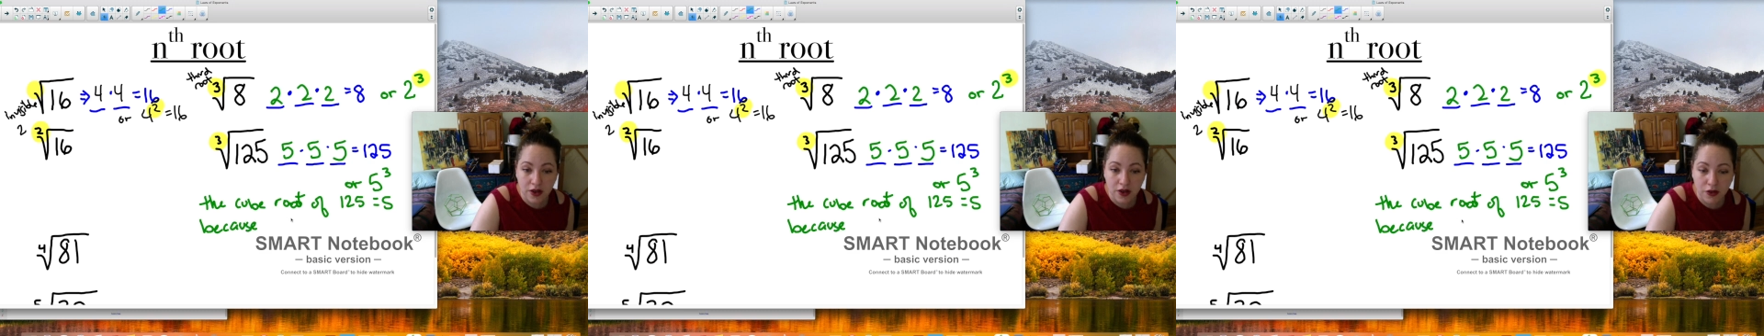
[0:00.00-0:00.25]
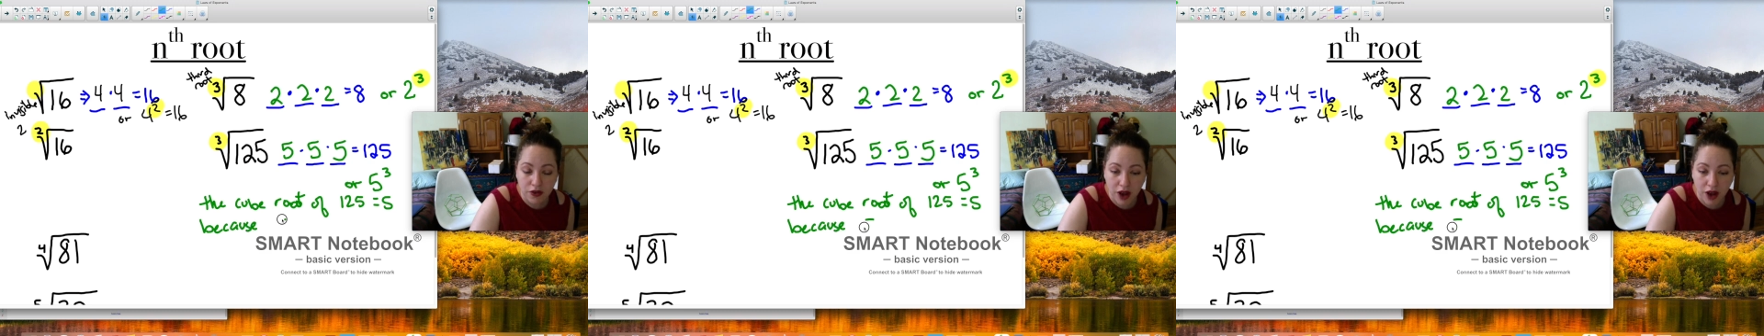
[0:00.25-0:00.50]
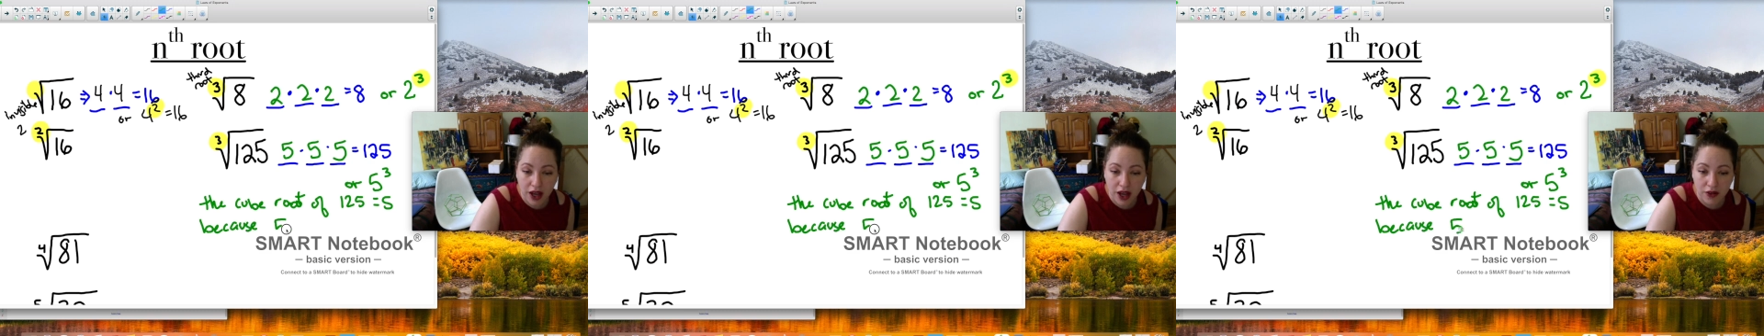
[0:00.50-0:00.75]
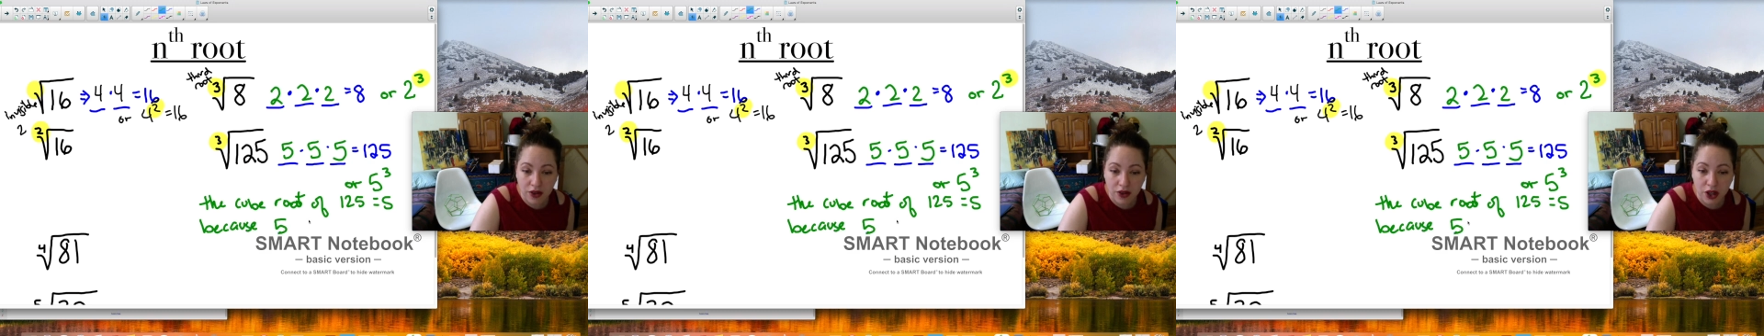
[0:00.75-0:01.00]
5
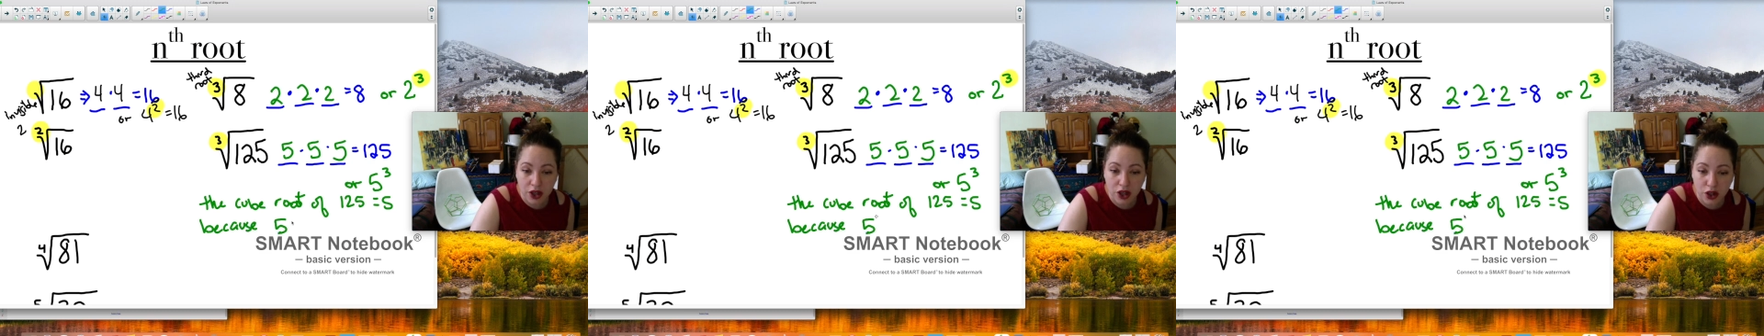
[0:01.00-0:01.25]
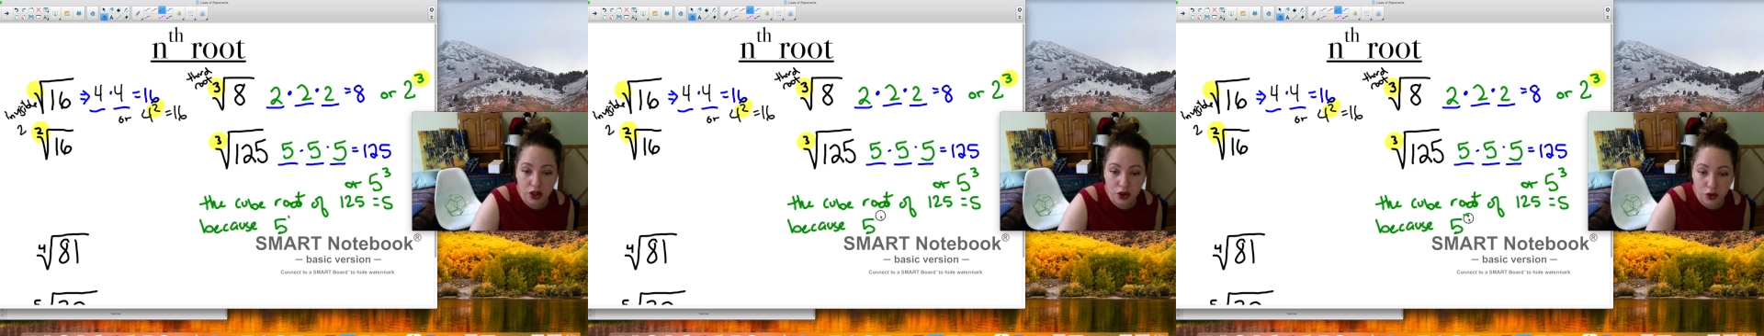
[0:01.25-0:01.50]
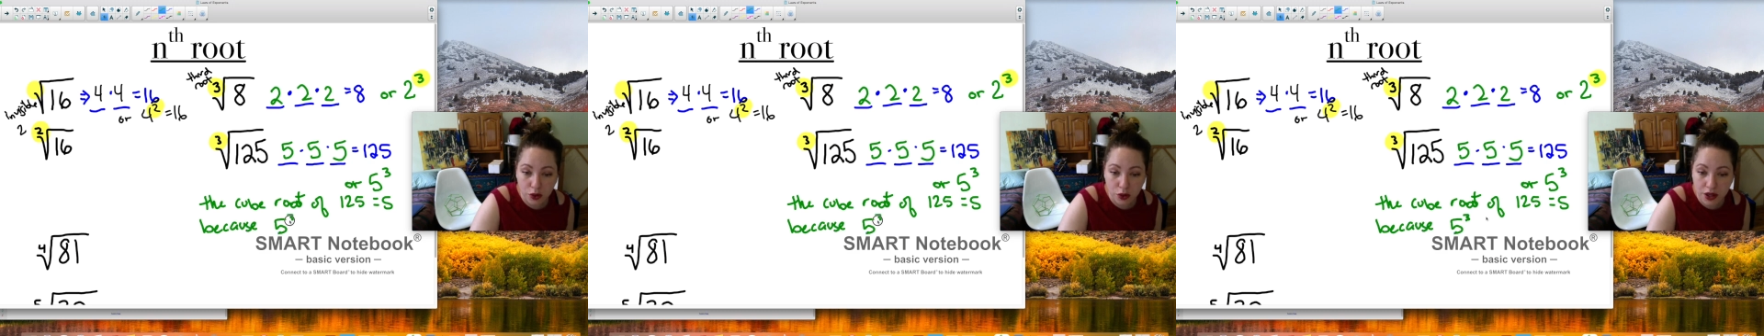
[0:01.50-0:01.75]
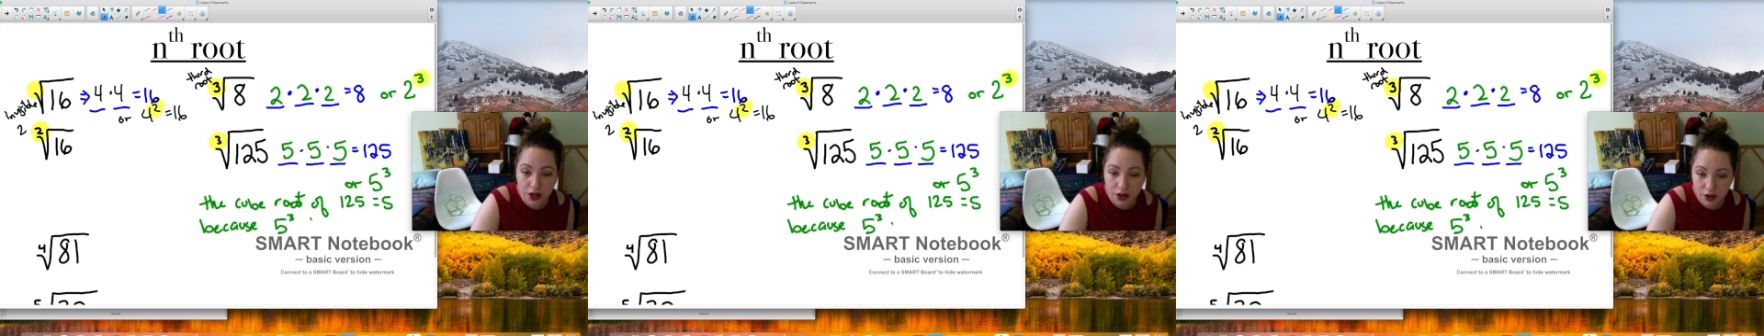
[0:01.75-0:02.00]
cubed
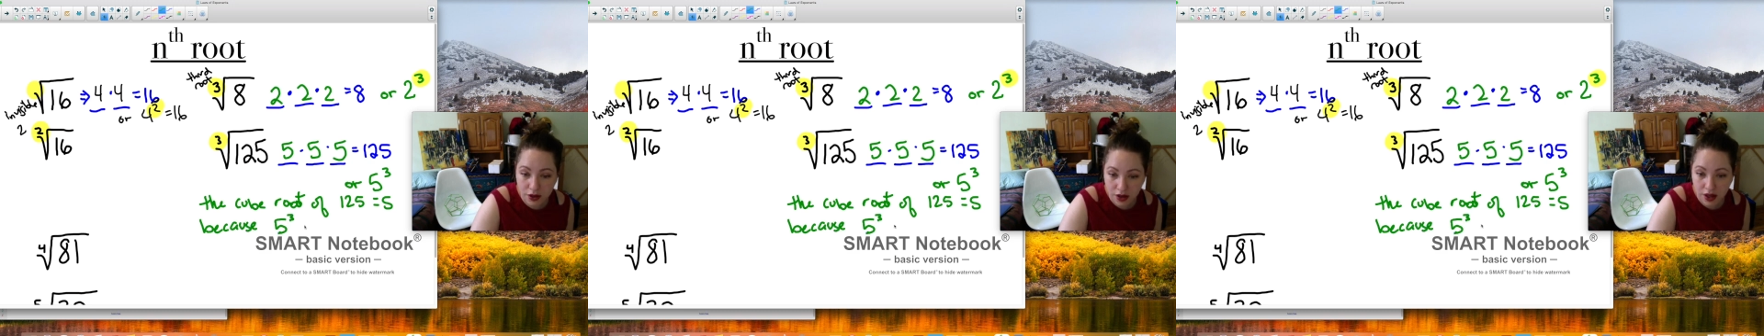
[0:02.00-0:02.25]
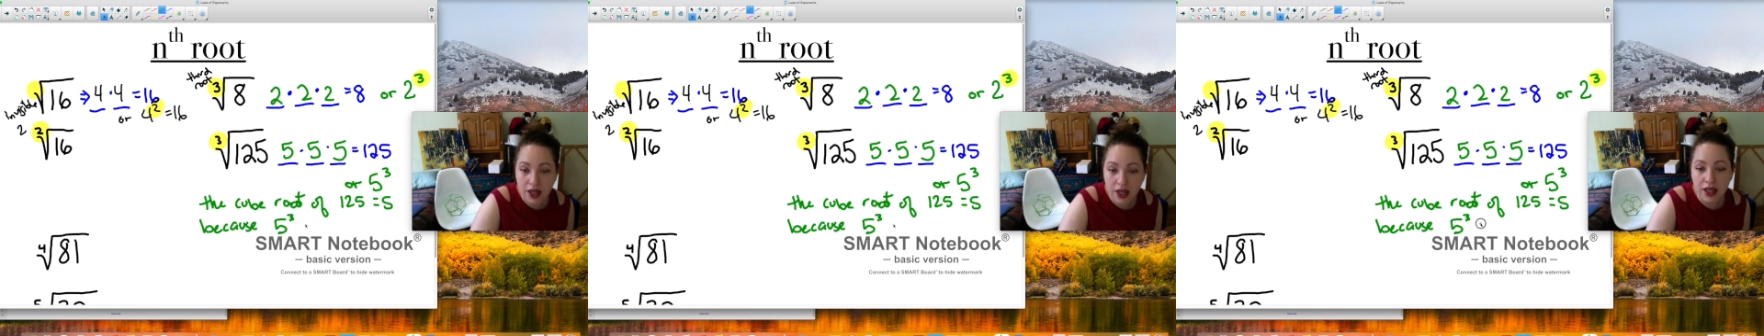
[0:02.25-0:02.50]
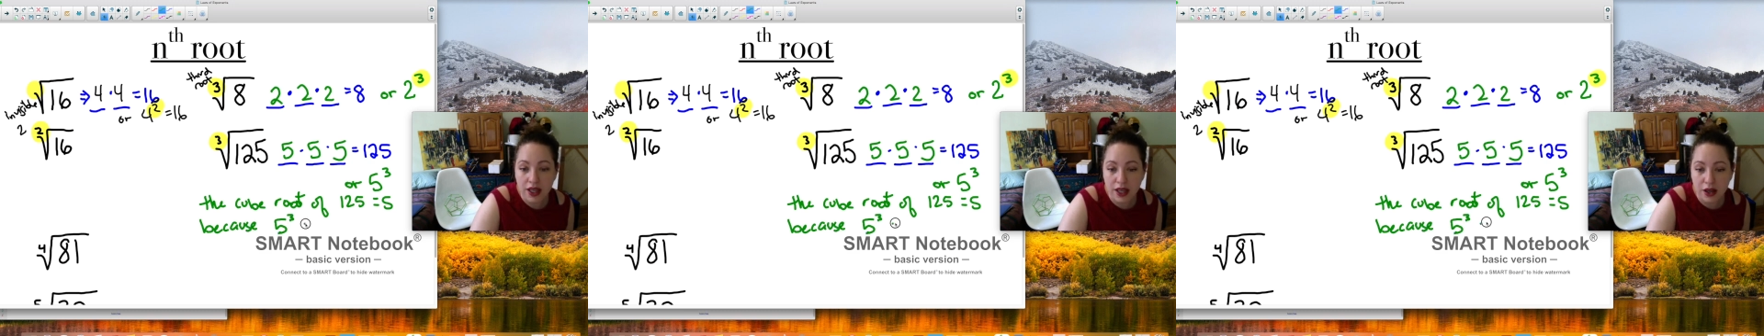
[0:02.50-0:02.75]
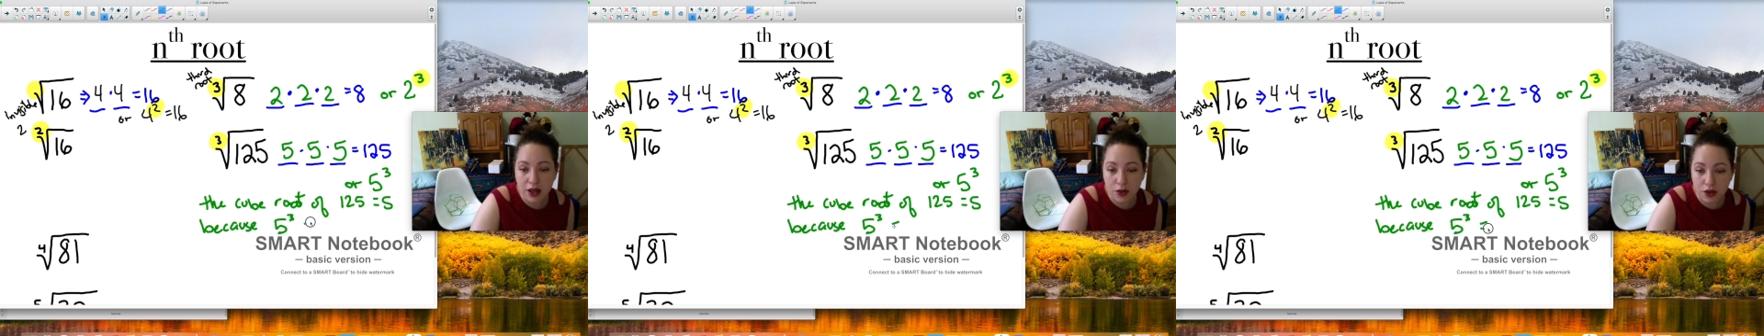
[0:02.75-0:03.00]

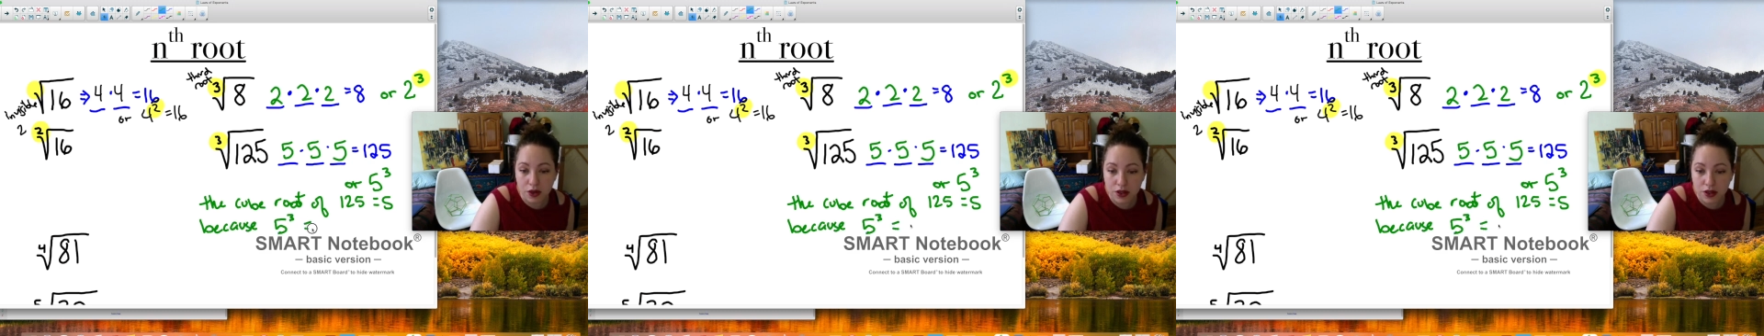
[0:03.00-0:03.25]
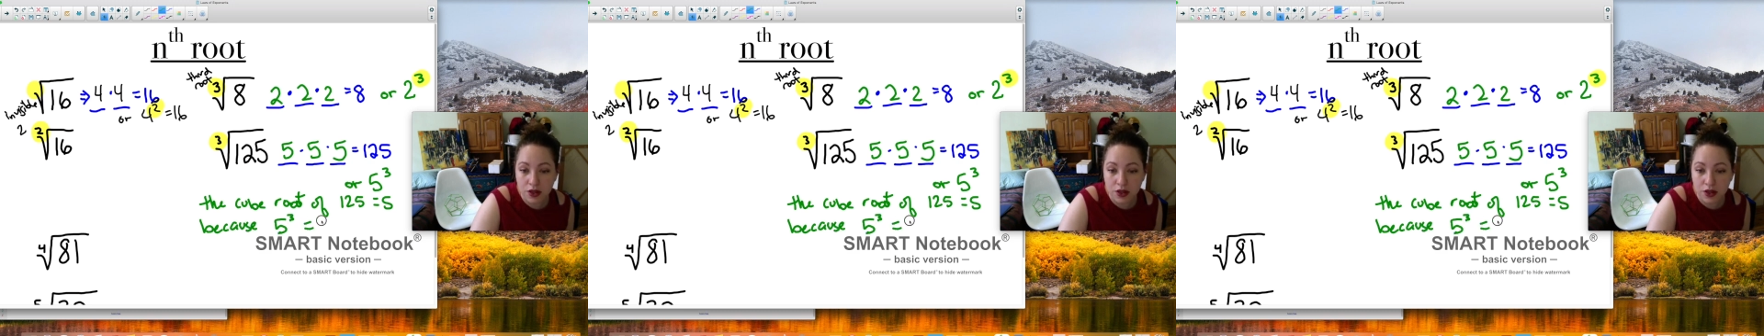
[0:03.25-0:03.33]
equals